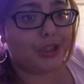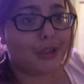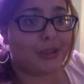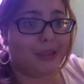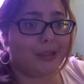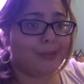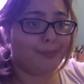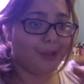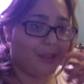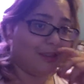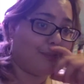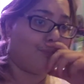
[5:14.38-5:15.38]
she could
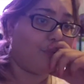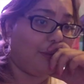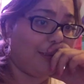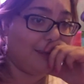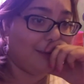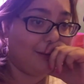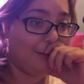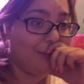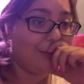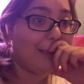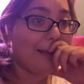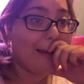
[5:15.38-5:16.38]
be a
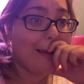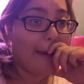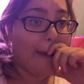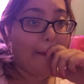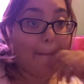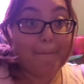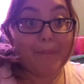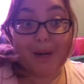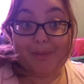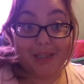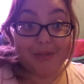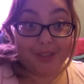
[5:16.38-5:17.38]
soprano, but
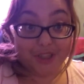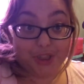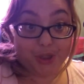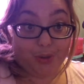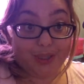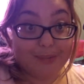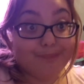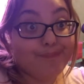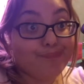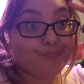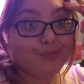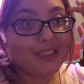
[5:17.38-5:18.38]
I'm not really sure.
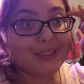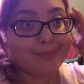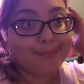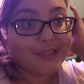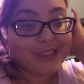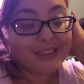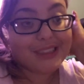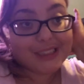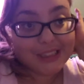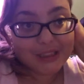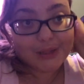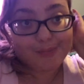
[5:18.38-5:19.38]
Let's
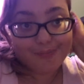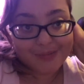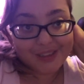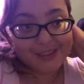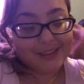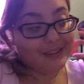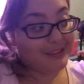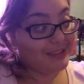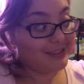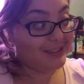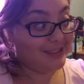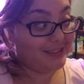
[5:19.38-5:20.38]
do,
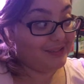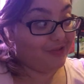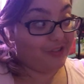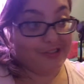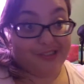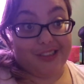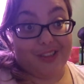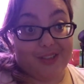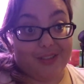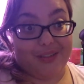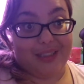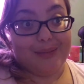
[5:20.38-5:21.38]
this is full
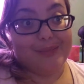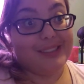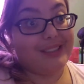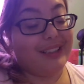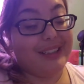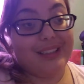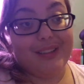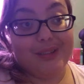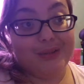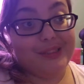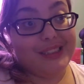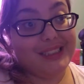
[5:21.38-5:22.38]
circle. I'm starting a
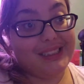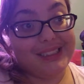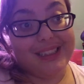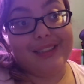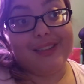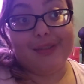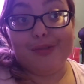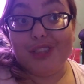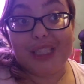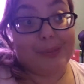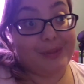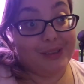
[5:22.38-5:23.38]
new season, a new
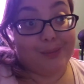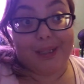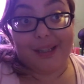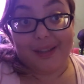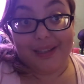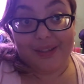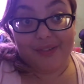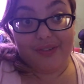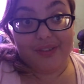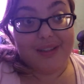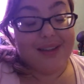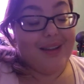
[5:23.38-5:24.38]
chapter in my life.
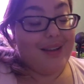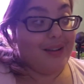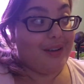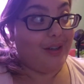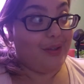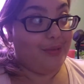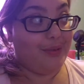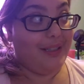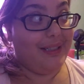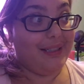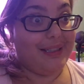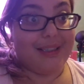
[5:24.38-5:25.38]
God
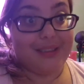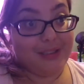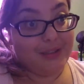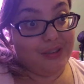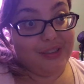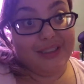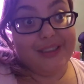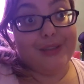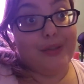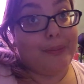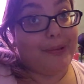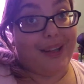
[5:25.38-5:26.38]
willing, I get to,
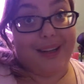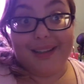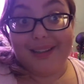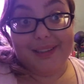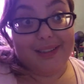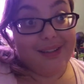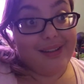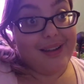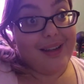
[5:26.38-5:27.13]
into applied.